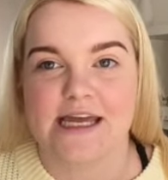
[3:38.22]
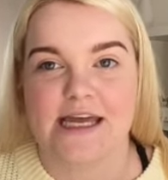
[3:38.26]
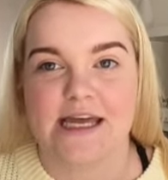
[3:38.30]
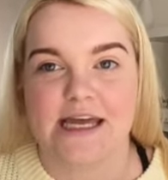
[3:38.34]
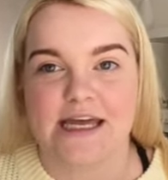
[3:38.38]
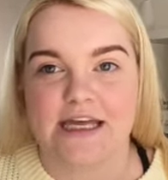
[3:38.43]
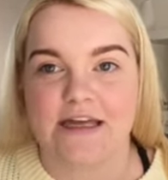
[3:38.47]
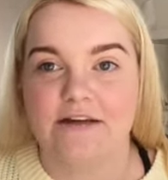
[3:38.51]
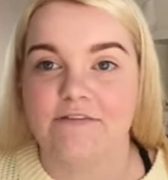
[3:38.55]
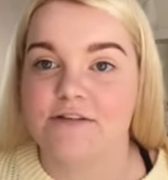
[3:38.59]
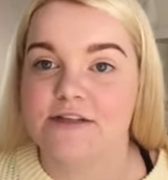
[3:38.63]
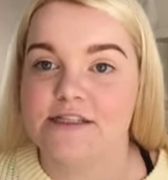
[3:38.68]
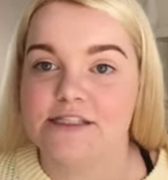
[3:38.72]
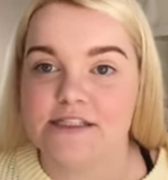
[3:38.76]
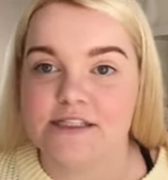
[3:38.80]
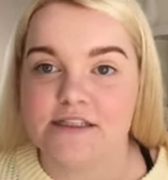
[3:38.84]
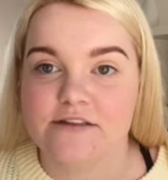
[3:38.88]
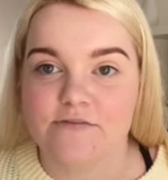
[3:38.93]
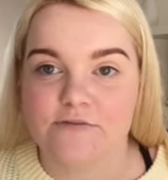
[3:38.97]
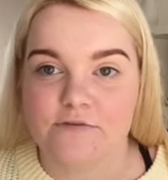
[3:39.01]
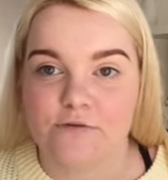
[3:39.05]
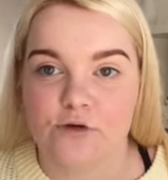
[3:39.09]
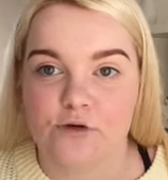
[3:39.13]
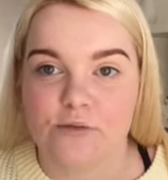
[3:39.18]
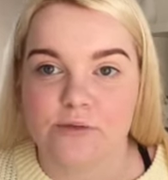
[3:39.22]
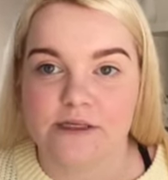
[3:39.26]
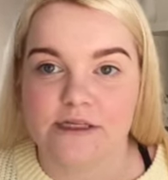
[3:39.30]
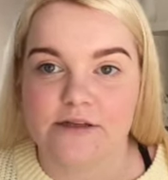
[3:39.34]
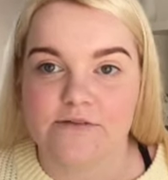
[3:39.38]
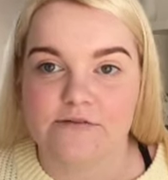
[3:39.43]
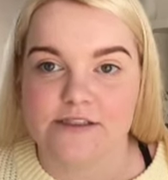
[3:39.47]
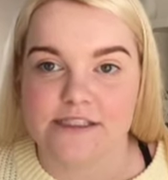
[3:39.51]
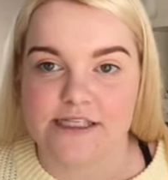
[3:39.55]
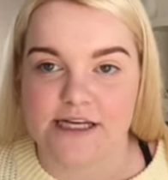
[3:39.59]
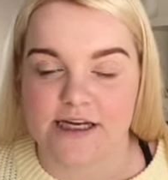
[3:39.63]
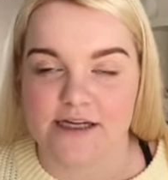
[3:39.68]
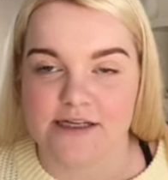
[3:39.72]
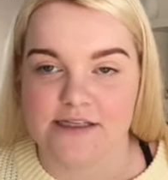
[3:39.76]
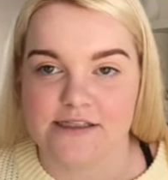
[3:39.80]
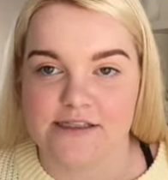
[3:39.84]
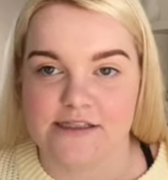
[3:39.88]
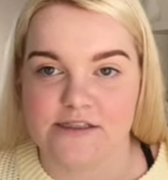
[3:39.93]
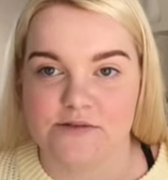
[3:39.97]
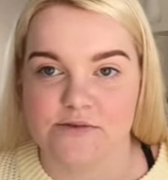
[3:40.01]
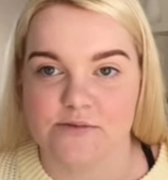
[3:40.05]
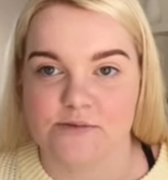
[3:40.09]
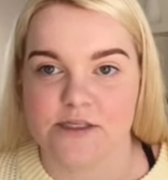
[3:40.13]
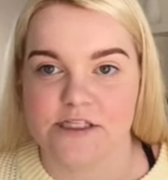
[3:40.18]
If it's an informative
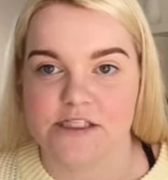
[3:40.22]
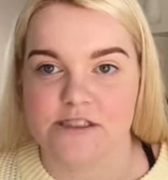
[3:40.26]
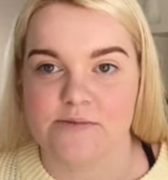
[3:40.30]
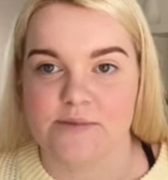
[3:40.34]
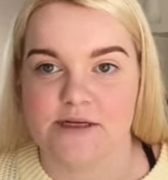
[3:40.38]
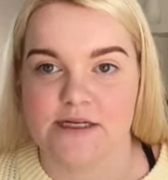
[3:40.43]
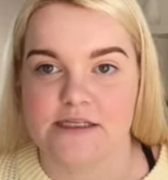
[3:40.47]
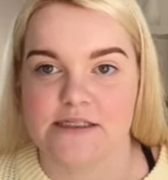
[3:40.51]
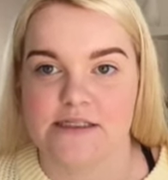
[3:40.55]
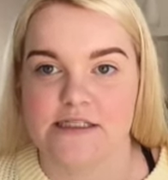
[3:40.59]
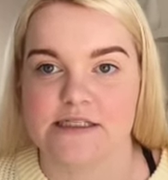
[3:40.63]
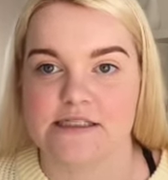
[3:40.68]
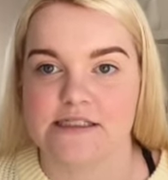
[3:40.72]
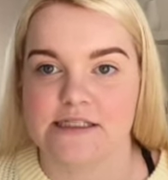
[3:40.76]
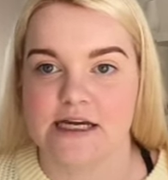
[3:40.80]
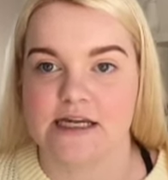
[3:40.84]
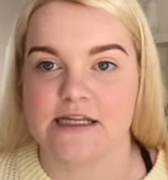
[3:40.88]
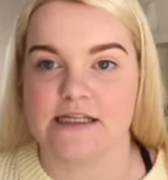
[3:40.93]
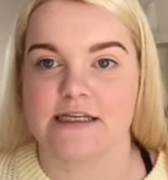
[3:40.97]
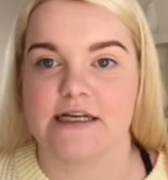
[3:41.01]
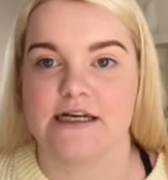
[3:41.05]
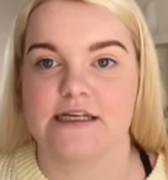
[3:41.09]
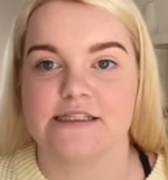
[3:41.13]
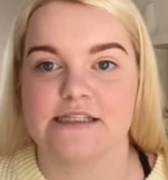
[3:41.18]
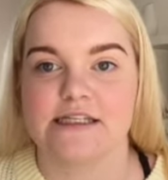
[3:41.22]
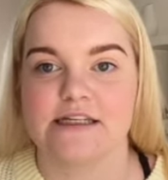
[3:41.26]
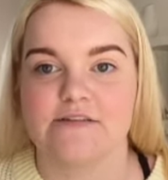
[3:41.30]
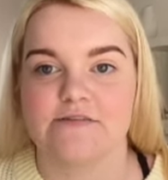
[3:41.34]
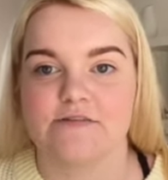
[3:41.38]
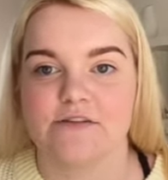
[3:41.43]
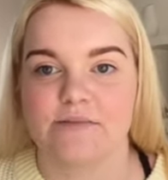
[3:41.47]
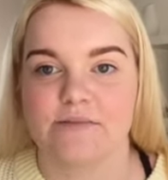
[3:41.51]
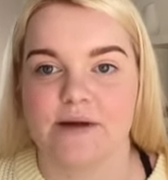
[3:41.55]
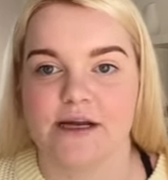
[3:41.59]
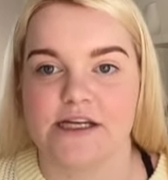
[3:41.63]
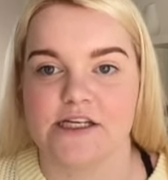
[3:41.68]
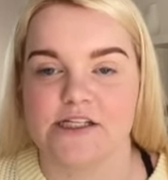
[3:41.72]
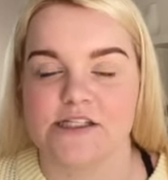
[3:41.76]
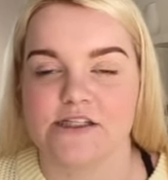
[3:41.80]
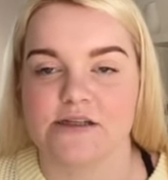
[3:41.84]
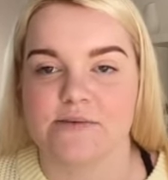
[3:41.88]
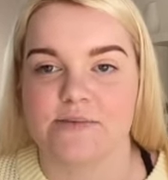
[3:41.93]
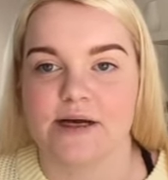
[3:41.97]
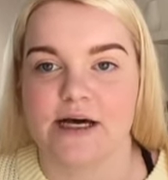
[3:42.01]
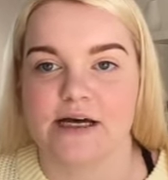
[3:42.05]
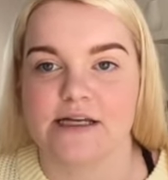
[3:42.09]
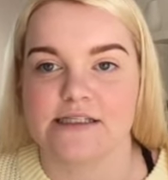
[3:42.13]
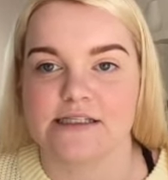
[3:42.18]
text, which means it's telling us information
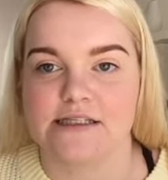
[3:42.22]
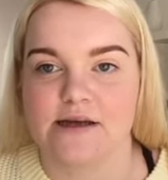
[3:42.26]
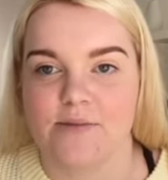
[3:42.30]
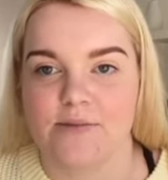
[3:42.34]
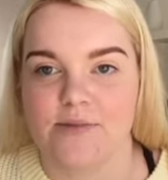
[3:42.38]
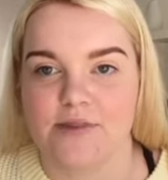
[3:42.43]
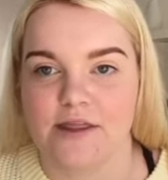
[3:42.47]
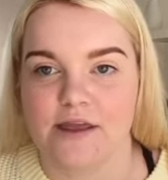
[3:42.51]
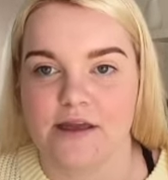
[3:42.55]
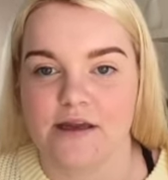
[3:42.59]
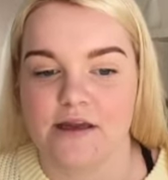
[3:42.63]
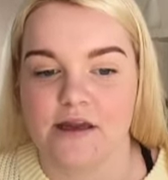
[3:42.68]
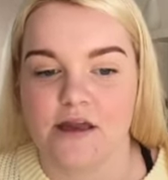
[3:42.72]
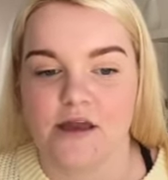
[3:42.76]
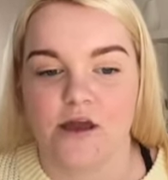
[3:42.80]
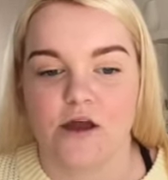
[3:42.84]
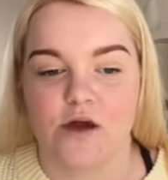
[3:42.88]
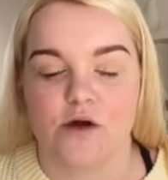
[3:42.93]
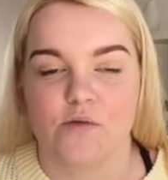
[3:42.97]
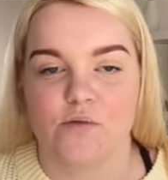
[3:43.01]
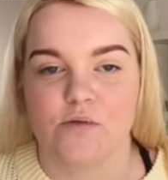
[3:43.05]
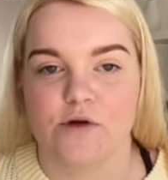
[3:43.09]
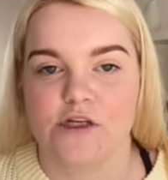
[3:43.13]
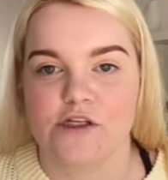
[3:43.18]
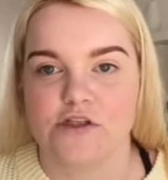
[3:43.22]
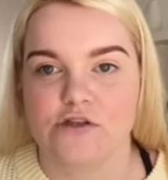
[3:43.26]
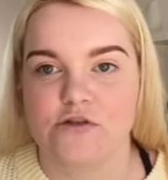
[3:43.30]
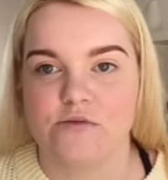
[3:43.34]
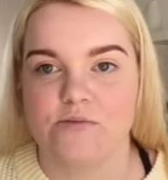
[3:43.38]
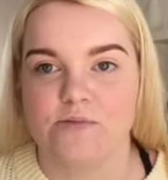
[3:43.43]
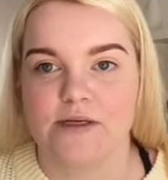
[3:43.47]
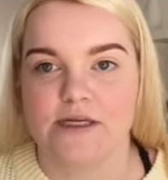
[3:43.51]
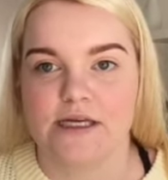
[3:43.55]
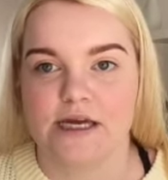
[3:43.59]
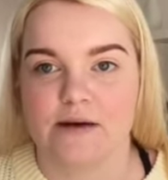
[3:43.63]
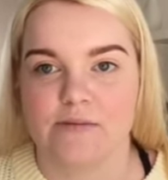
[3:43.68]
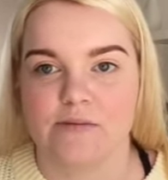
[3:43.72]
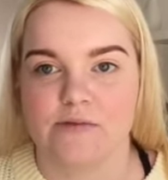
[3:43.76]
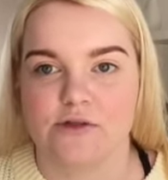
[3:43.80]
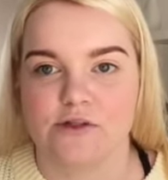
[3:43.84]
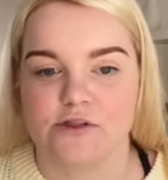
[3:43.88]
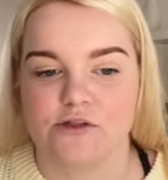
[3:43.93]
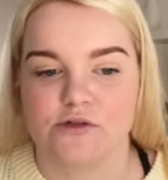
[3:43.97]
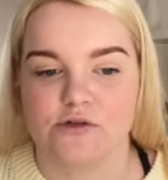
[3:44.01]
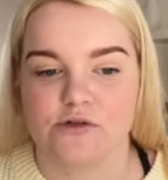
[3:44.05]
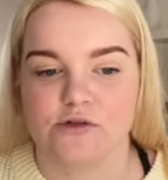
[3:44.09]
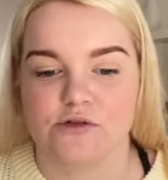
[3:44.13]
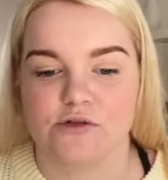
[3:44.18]
about something, we should be able
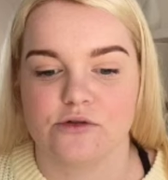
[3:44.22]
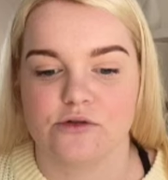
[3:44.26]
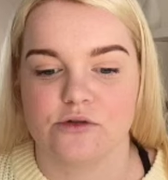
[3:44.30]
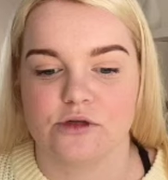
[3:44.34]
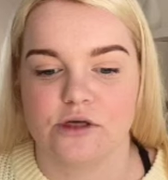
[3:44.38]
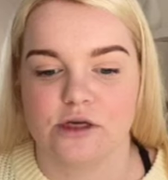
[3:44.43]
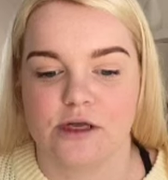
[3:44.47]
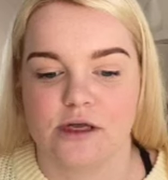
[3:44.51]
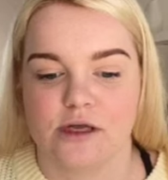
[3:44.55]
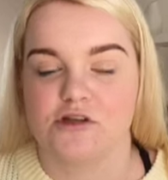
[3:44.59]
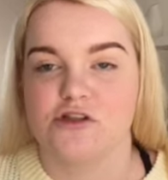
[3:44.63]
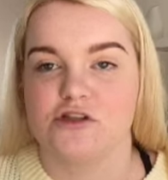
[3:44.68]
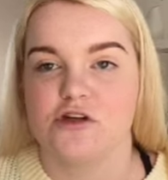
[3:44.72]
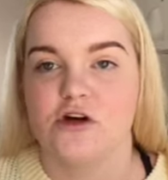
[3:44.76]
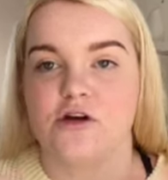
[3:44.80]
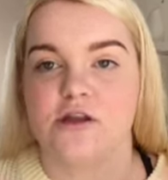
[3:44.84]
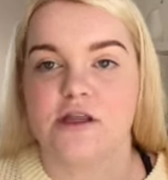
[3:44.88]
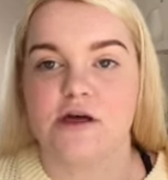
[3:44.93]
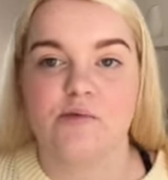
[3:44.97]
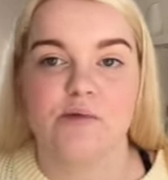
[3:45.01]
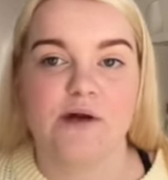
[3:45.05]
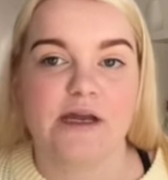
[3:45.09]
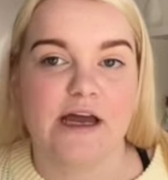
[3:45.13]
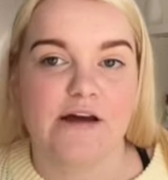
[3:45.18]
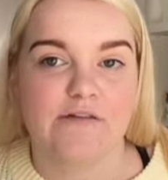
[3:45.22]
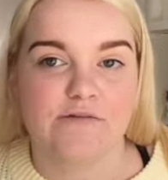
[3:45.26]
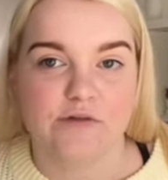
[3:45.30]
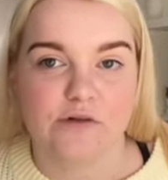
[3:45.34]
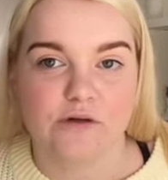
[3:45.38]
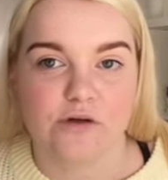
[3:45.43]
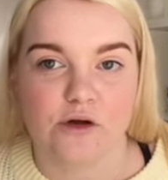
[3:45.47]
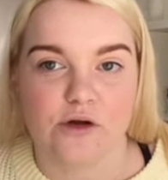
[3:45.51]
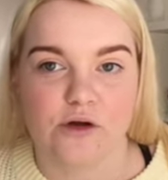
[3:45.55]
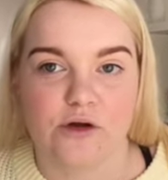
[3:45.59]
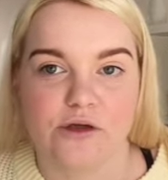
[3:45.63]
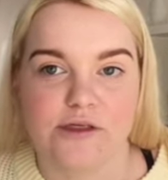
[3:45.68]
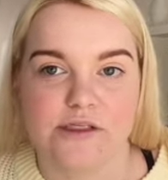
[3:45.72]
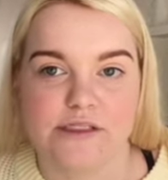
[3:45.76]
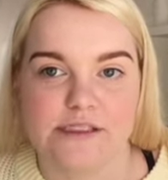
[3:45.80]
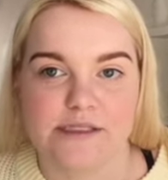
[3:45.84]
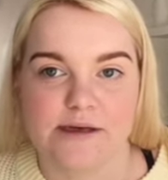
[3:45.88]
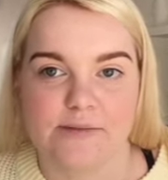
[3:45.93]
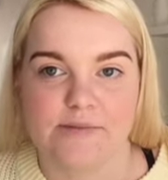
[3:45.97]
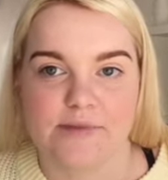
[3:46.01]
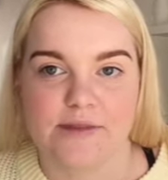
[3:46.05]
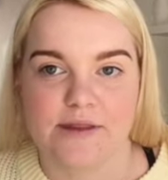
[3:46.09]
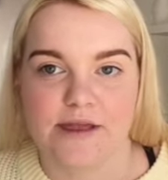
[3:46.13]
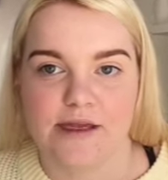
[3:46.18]
to show that we have learnt
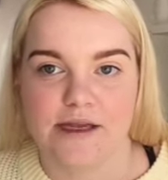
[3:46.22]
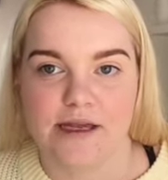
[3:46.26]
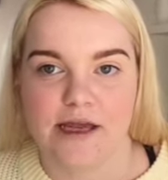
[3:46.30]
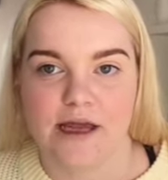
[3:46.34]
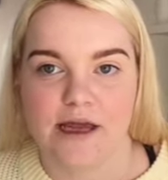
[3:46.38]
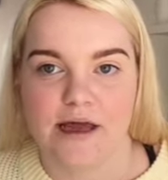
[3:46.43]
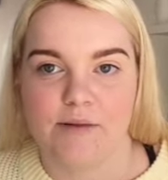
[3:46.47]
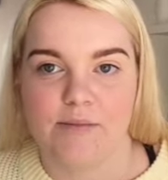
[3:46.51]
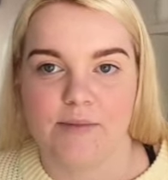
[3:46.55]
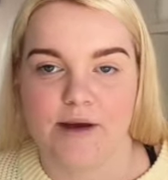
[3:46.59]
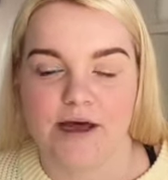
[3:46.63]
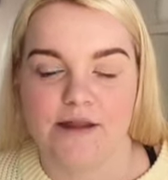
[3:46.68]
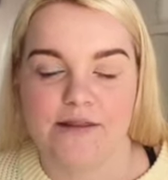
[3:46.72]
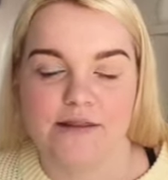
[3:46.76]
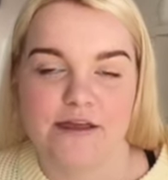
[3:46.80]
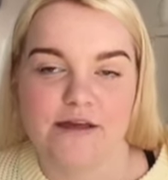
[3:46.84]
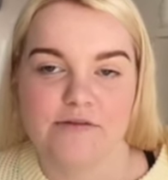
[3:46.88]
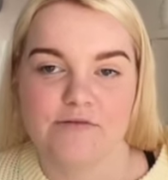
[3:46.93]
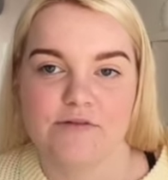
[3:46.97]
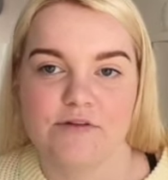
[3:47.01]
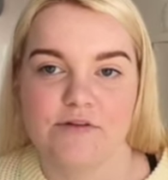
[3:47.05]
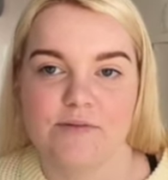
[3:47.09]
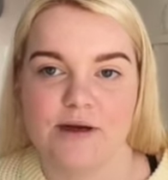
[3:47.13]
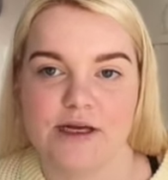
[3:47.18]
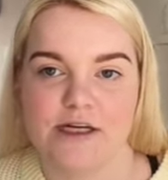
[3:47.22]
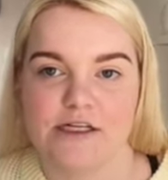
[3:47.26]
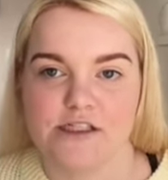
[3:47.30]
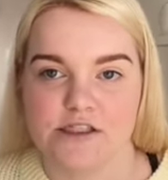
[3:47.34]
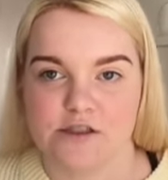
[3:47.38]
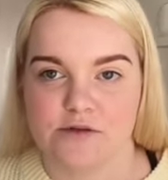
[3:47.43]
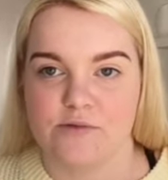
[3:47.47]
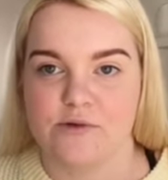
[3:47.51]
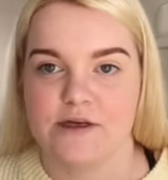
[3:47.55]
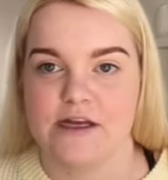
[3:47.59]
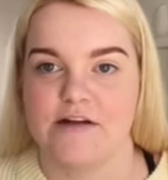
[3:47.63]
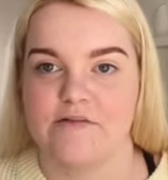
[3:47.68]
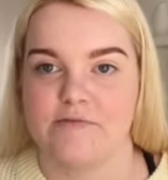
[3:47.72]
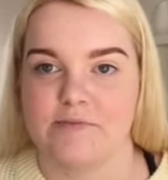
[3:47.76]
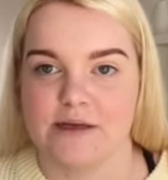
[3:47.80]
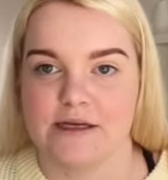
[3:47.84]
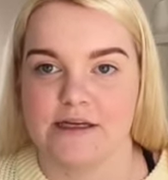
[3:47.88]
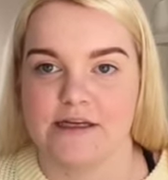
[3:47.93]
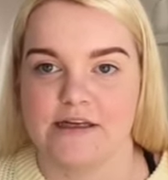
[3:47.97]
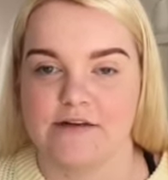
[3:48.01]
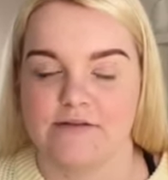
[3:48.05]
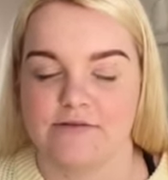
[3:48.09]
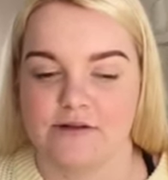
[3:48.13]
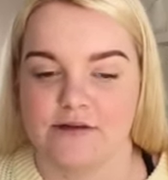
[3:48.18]
something about the information we have been
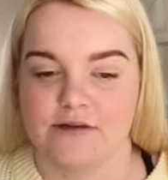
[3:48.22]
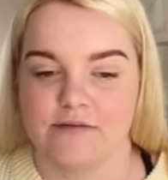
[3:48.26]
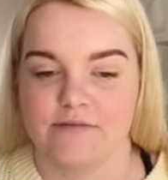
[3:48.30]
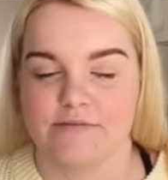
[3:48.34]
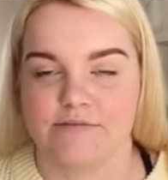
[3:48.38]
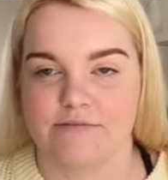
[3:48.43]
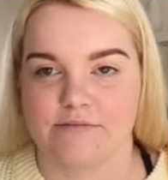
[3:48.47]
given.